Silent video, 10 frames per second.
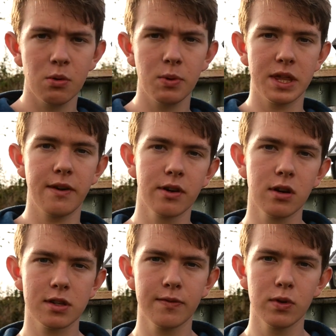with having a
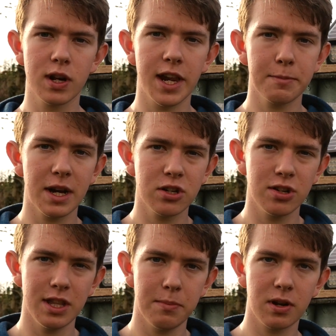lot of organic
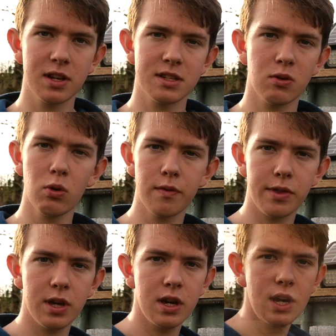matter in there, because all of
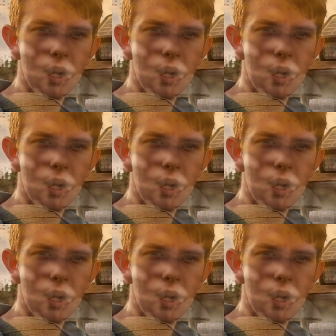the